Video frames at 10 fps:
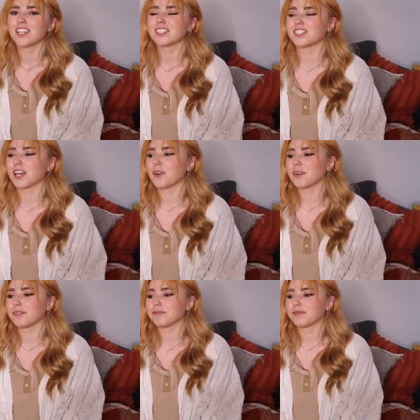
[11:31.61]

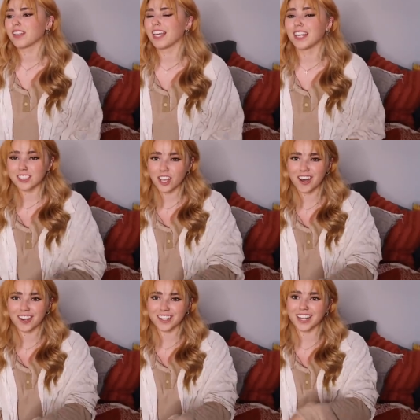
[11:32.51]
So it is
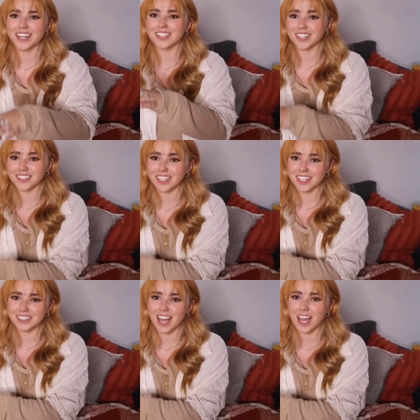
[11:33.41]
hard and it does
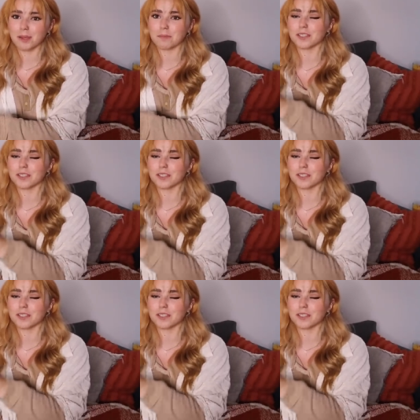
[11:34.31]
take time,